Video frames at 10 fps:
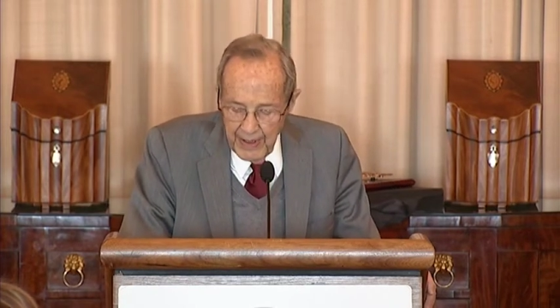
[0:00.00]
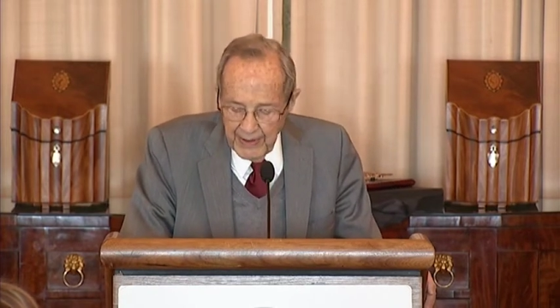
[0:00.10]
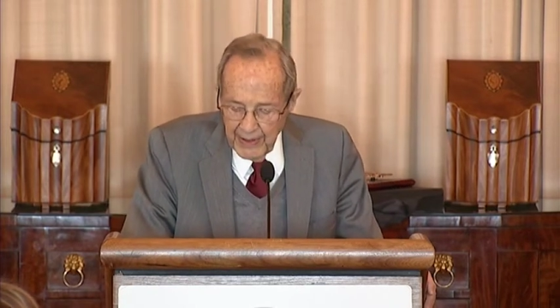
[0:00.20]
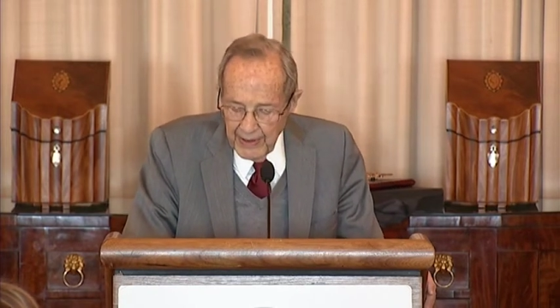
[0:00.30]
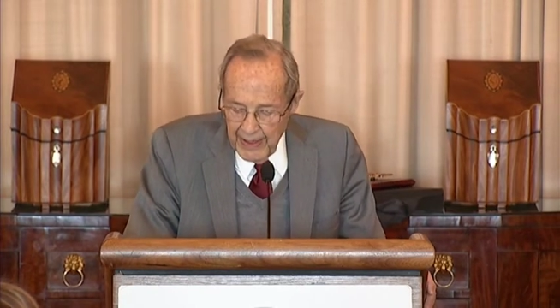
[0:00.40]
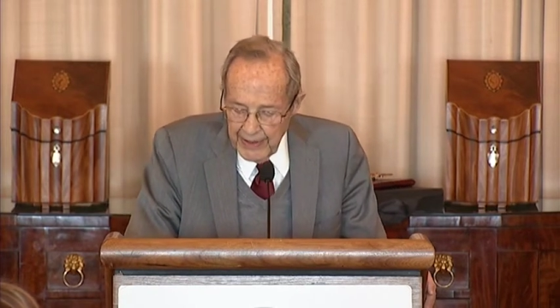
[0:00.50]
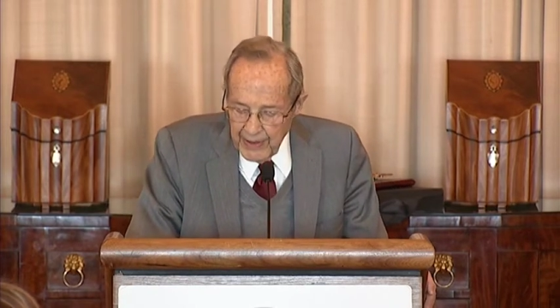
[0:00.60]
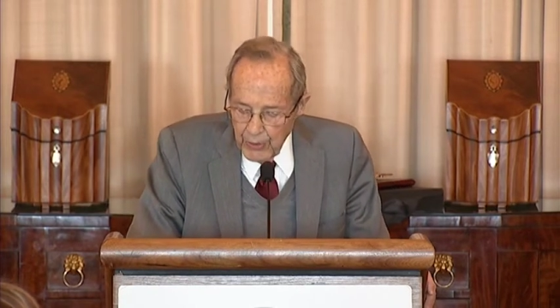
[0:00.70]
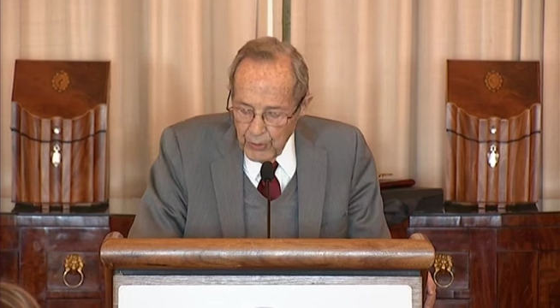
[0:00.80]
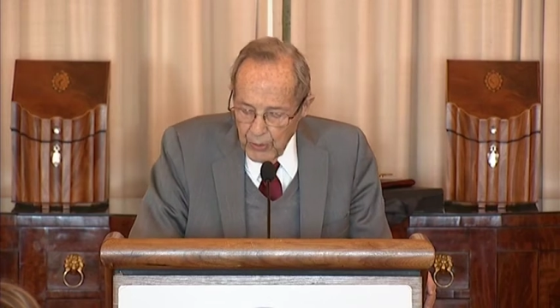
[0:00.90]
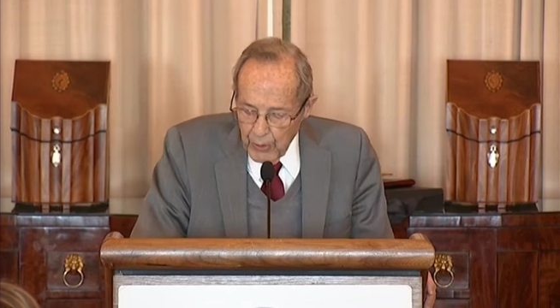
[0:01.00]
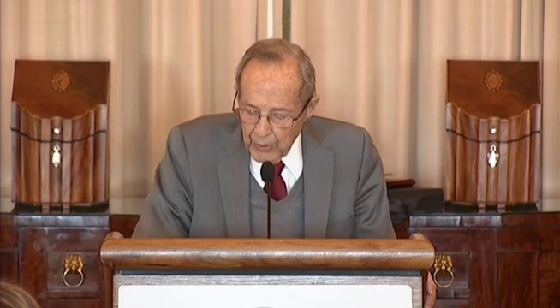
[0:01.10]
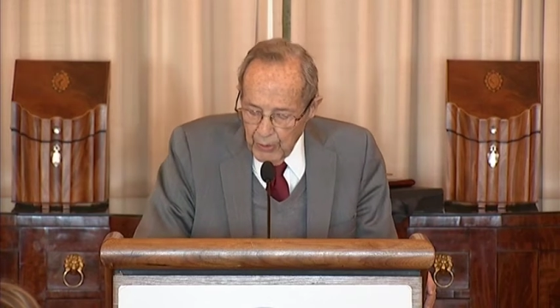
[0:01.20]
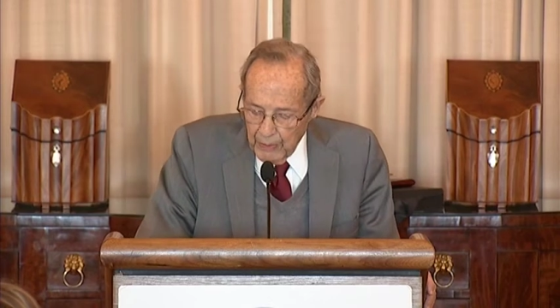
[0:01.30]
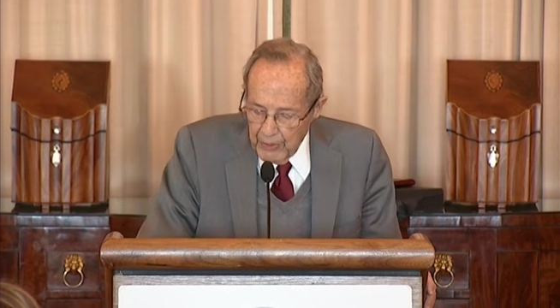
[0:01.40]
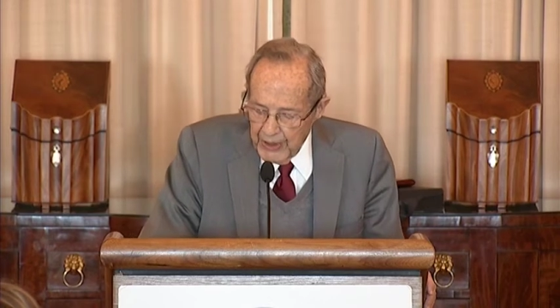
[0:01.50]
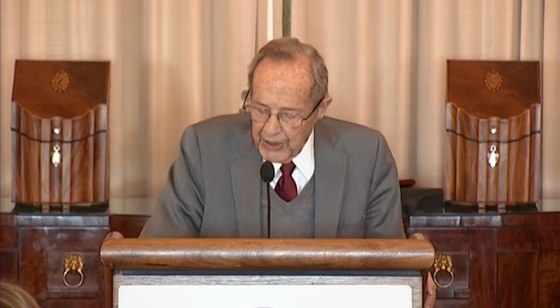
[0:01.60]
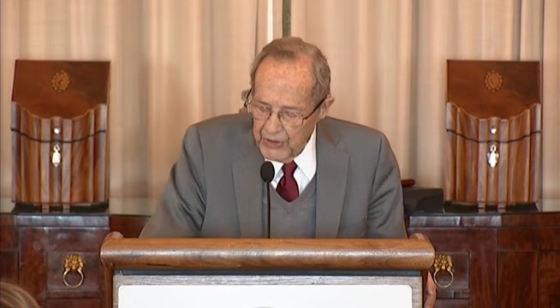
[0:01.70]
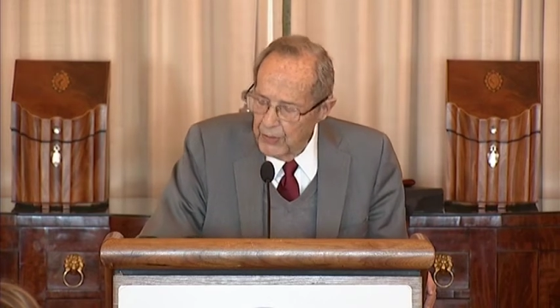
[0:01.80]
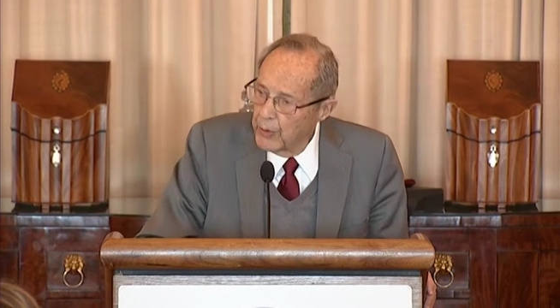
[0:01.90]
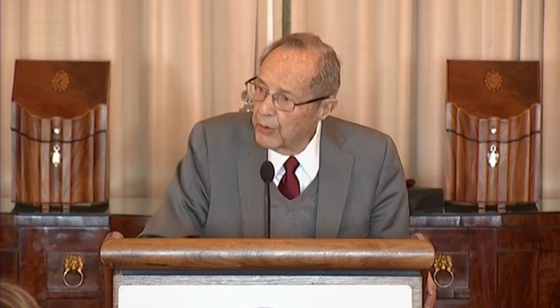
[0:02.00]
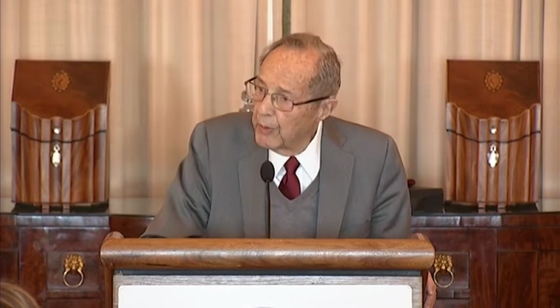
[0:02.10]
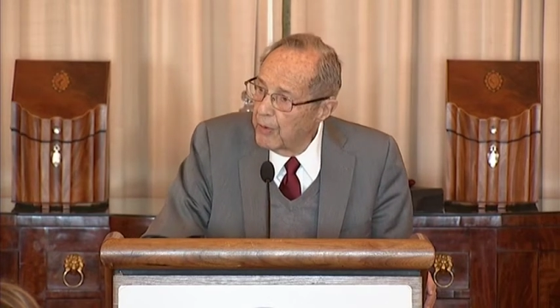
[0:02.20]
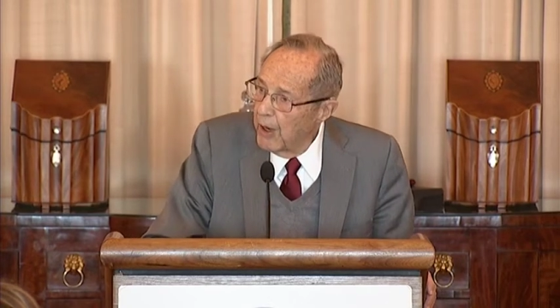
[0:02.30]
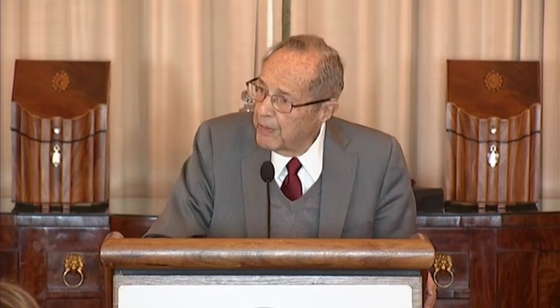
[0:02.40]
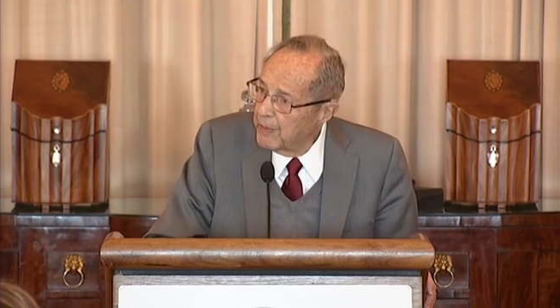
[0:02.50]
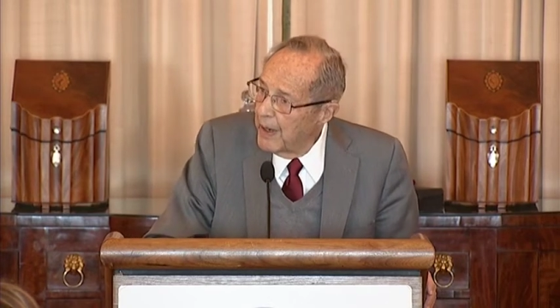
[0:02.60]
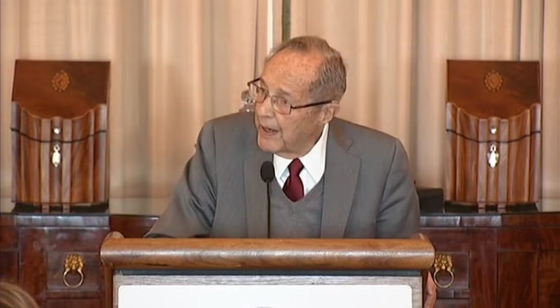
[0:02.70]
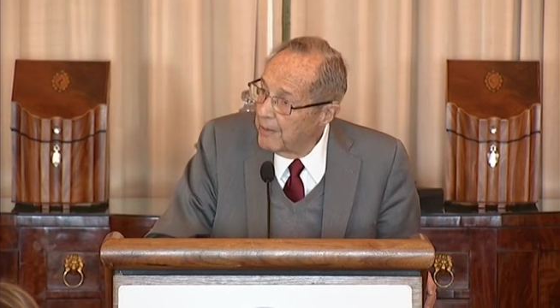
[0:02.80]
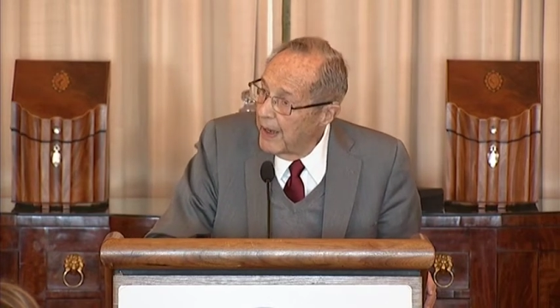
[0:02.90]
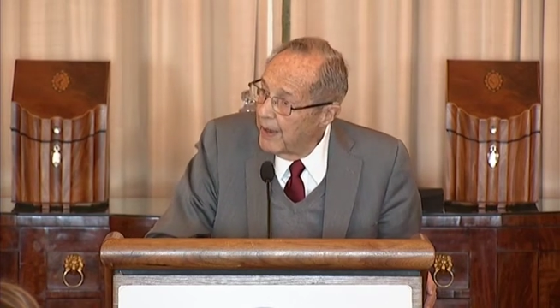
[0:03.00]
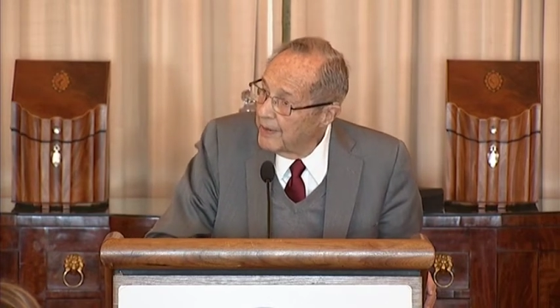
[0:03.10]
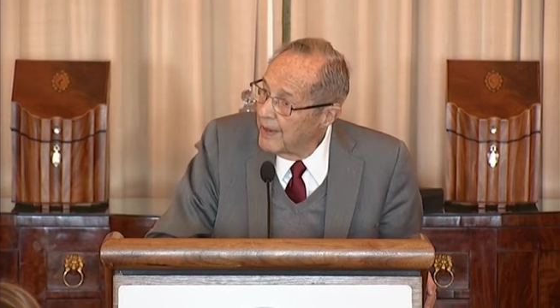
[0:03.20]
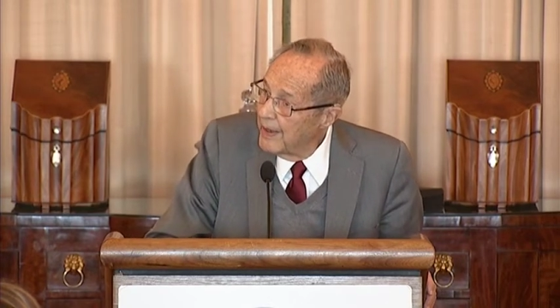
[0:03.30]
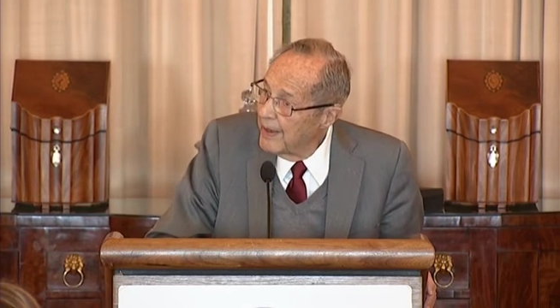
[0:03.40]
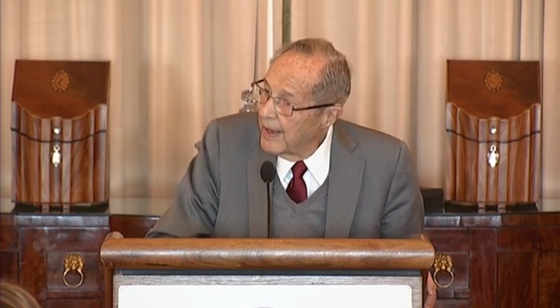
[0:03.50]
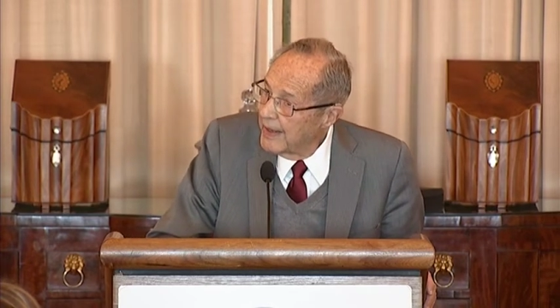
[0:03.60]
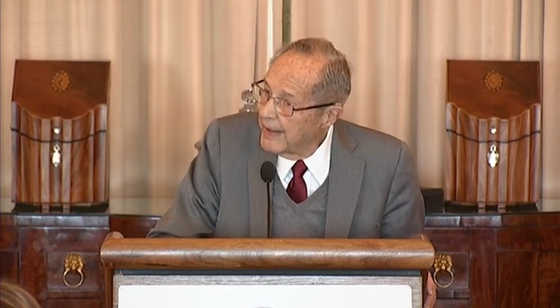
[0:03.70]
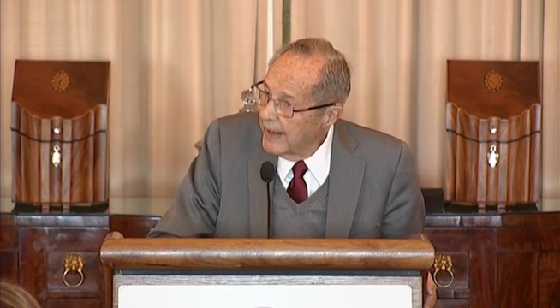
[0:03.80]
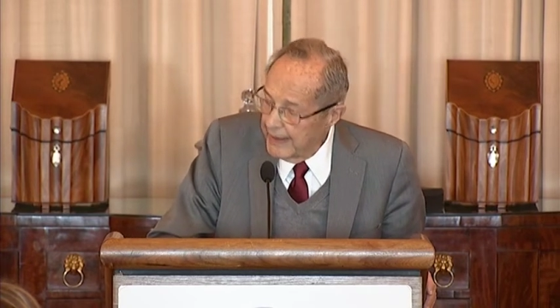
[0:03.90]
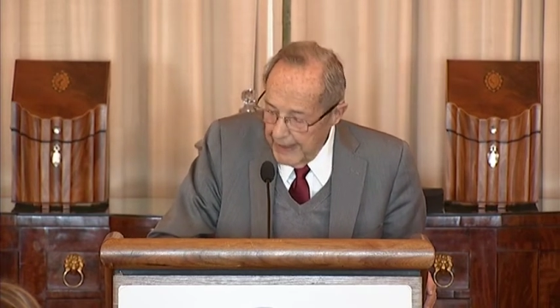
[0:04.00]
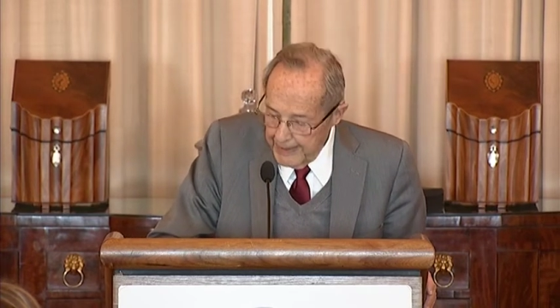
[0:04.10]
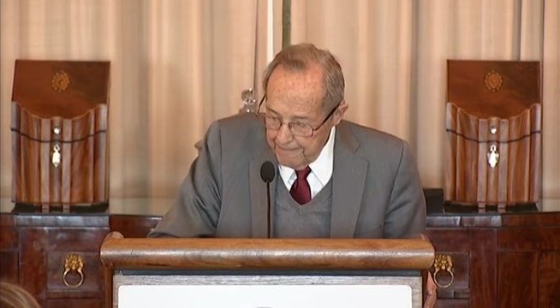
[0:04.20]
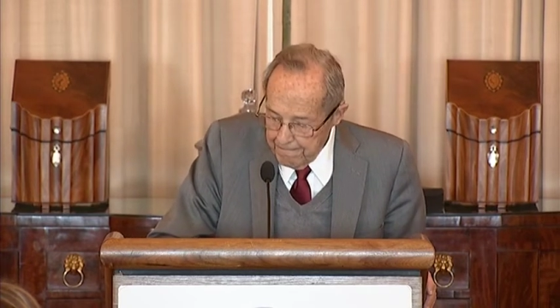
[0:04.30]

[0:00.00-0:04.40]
delayed the North Korean production of nuclear bombs by about a decade.